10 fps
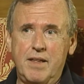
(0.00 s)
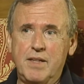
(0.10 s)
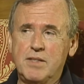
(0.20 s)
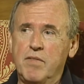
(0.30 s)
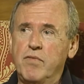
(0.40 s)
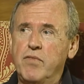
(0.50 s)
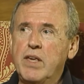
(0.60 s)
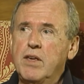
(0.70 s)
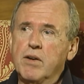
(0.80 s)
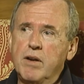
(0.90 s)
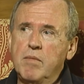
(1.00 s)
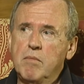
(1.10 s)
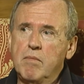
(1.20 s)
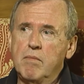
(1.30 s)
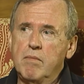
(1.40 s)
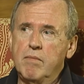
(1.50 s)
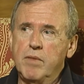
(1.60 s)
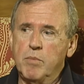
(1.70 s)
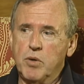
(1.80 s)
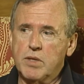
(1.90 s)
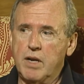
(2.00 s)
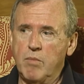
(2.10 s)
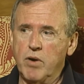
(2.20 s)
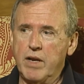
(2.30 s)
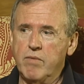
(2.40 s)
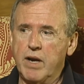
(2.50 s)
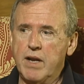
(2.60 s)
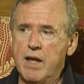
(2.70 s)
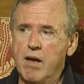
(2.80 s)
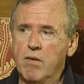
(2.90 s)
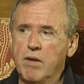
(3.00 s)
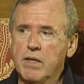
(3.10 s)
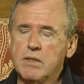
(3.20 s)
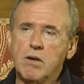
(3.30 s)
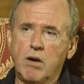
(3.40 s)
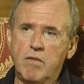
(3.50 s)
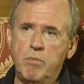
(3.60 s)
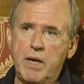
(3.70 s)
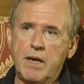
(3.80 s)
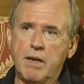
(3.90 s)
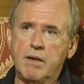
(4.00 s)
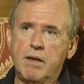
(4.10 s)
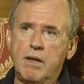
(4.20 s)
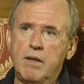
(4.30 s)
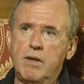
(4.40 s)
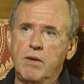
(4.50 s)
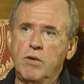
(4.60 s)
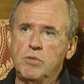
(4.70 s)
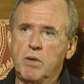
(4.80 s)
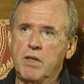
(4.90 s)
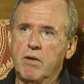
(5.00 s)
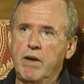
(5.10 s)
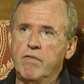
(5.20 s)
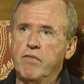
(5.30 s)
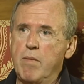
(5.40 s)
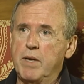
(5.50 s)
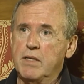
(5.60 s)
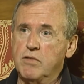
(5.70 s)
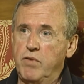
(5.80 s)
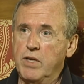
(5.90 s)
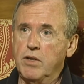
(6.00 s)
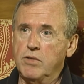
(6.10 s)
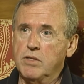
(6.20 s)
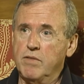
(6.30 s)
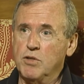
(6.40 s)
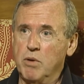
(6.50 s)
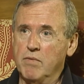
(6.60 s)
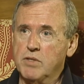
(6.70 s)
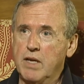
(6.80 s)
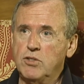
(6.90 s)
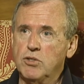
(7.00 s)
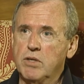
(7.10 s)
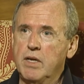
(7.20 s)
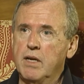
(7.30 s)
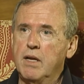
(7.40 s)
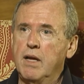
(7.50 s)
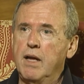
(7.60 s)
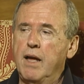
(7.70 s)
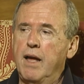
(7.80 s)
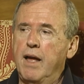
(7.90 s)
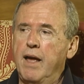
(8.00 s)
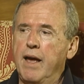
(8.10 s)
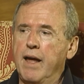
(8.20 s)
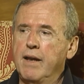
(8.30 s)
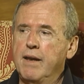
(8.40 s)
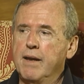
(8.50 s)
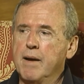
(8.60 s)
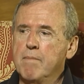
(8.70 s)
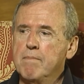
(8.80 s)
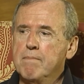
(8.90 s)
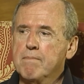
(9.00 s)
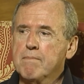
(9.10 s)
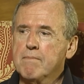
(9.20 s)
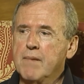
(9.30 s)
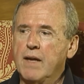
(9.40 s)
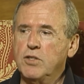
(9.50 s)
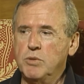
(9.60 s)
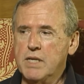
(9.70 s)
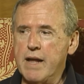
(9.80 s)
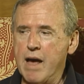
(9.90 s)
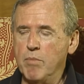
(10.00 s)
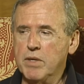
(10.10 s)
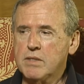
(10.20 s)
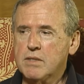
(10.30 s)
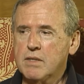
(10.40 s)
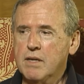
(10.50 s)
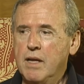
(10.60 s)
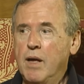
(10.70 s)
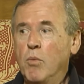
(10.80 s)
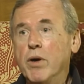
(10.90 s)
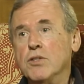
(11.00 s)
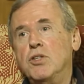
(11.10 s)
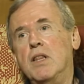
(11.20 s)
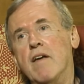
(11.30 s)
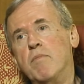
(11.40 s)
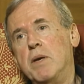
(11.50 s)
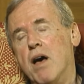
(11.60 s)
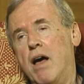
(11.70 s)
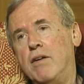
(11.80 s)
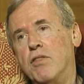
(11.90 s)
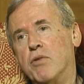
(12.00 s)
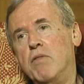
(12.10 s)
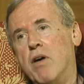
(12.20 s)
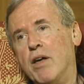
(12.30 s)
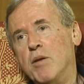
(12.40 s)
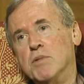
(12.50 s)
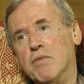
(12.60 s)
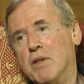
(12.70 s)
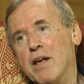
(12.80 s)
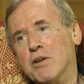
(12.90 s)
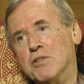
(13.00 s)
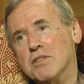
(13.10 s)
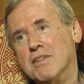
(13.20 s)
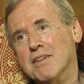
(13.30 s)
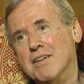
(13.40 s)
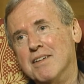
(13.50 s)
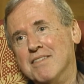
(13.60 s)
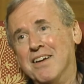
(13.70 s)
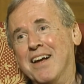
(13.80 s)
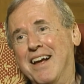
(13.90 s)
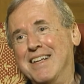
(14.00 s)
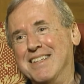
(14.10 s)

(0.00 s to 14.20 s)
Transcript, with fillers: There's a figure in the book that I'm writing right now, Hildegard of Bingen, who's one of the great feminist figures of the 12th century. And um, she was an abbess. Well, she left behind three volumes of letters. Nice.